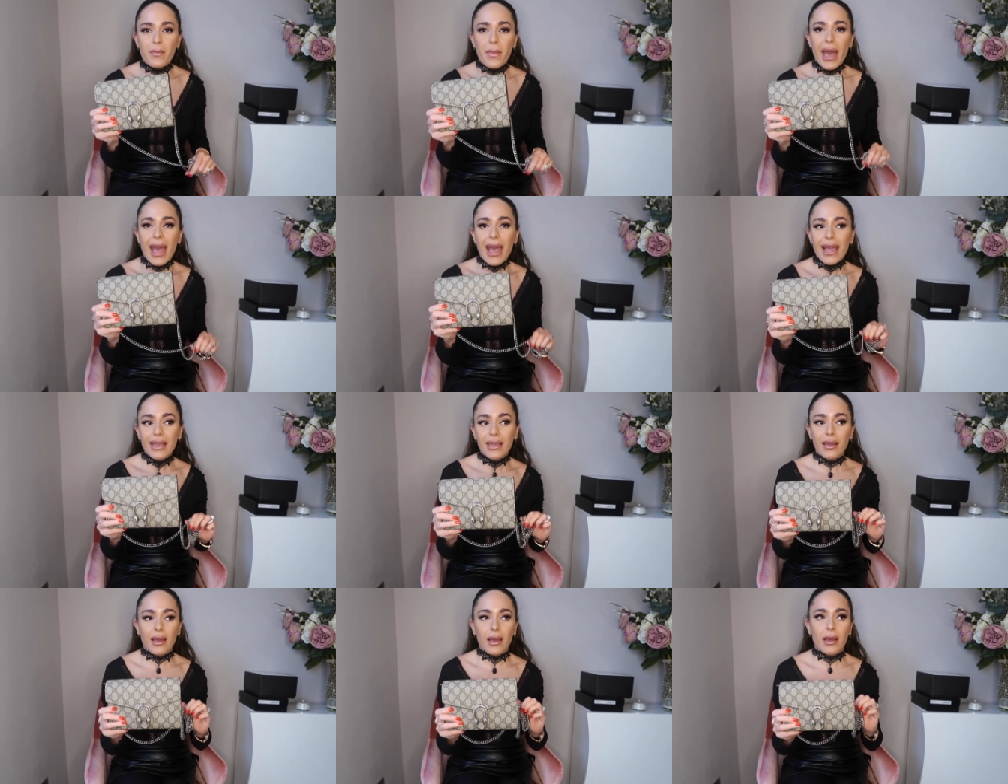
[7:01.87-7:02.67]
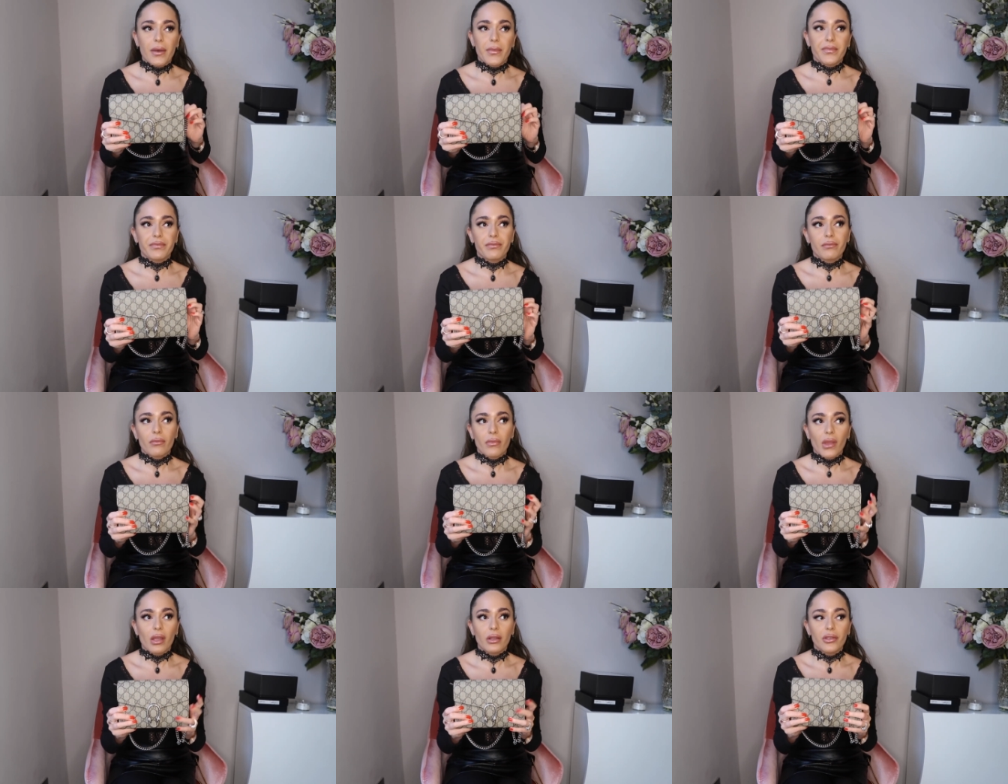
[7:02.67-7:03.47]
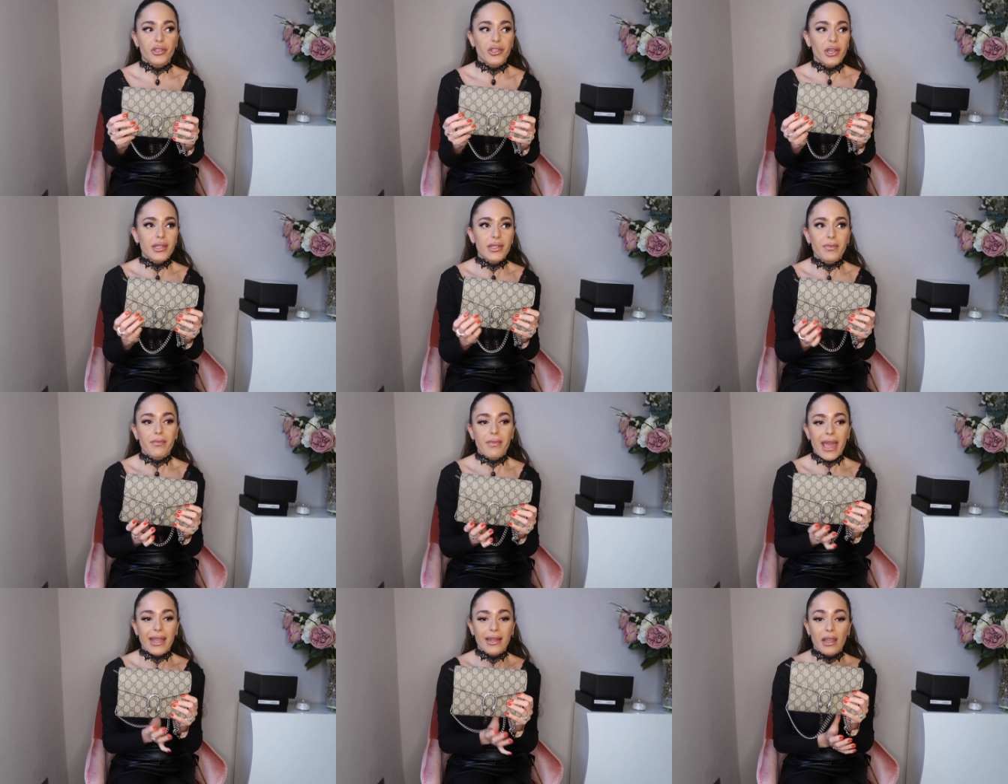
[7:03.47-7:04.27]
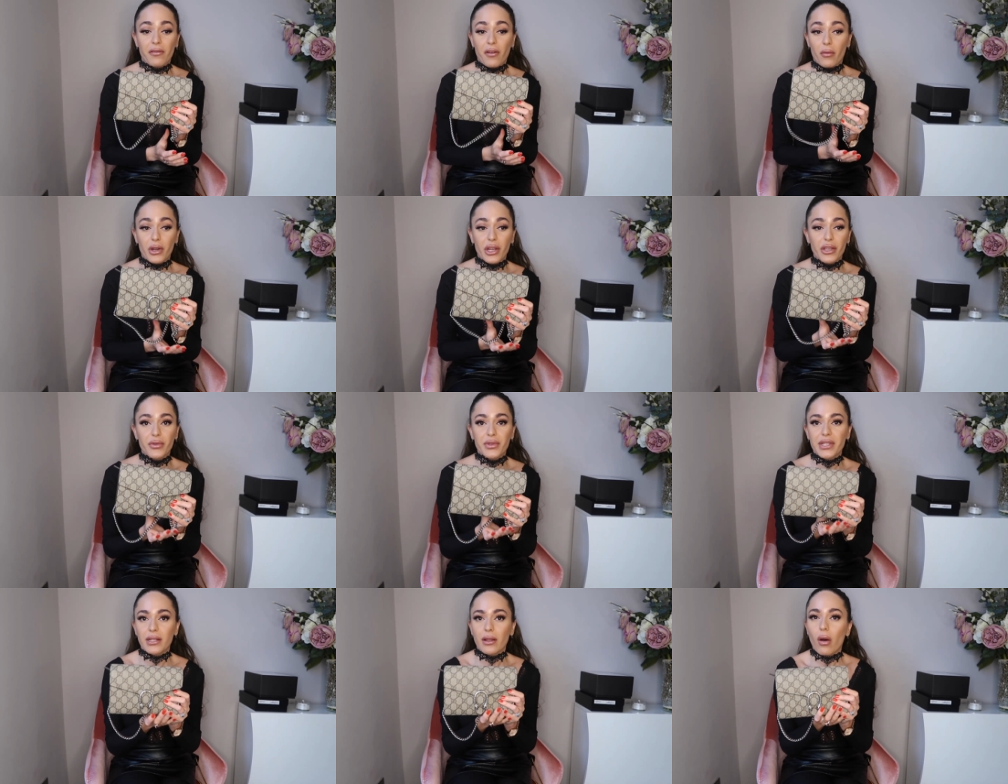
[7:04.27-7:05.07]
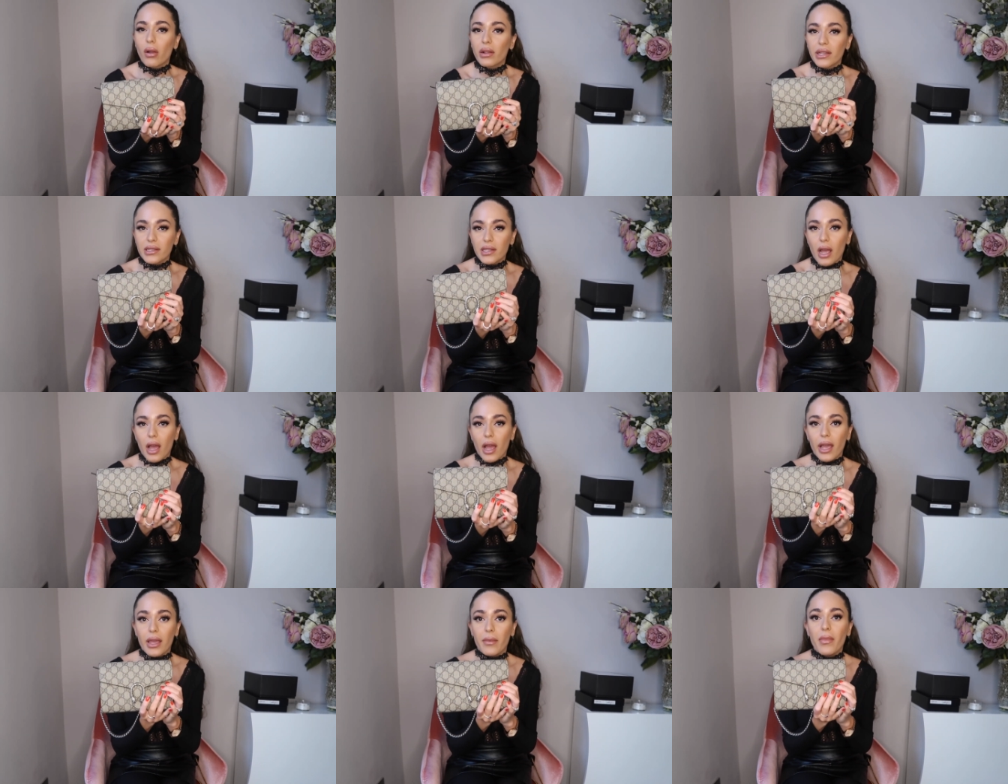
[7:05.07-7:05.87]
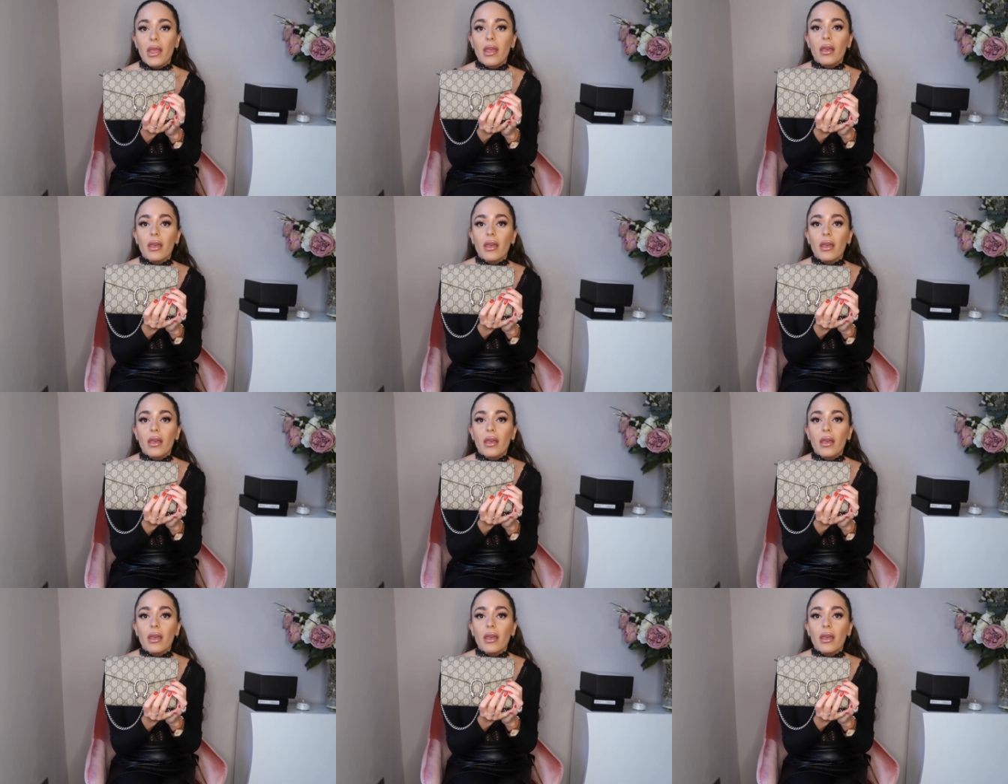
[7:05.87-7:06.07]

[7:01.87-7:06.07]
bag, just mainly if I want to use it all the time,